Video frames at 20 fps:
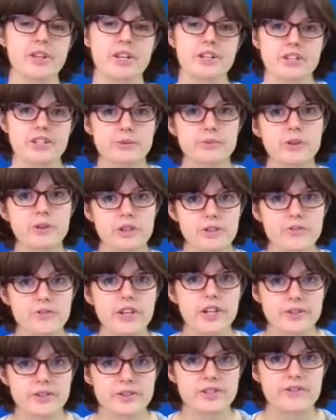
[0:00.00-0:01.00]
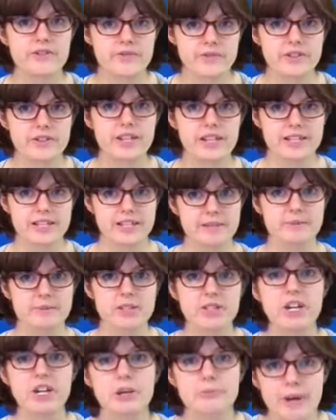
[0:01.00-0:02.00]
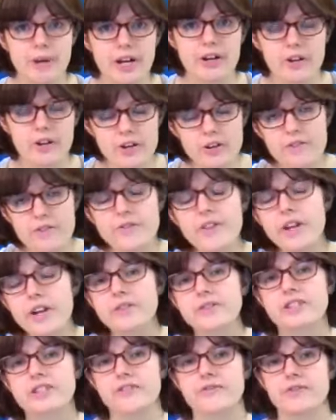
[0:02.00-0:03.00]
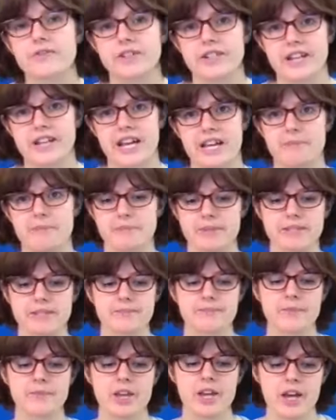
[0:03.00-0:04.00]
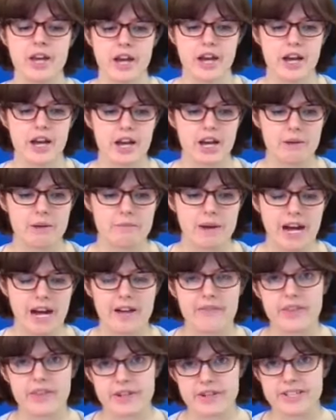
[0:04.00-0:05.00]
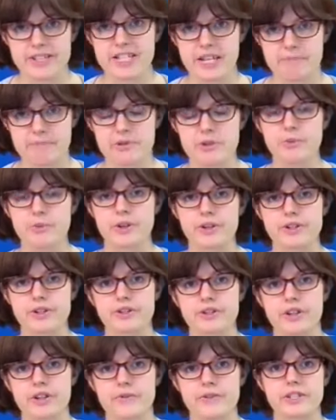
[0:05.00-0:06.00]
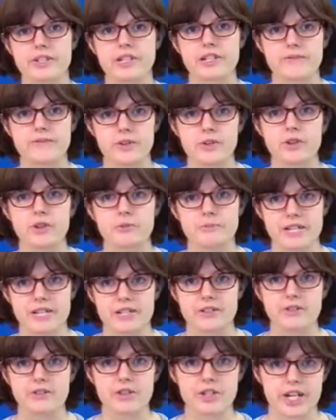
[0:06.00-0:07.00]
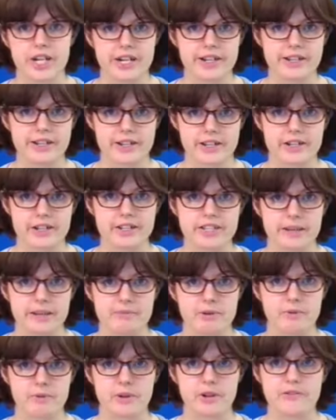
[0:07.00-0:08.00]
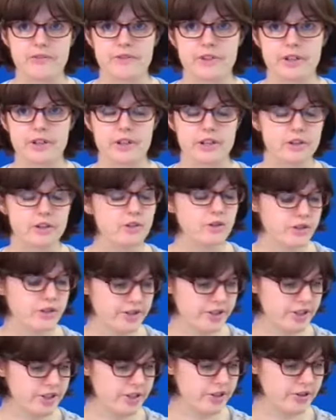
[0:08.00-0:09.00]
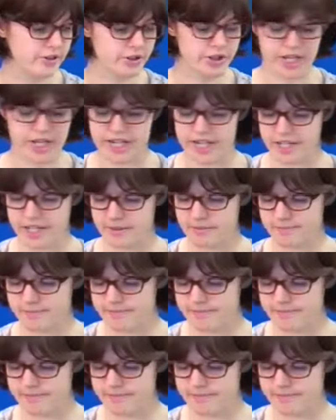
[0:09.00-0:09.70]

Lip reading: So all of those different, it seems to go by all of those different names. And there are separate ones, obviously, for core medical training and a separate one for core surgical training.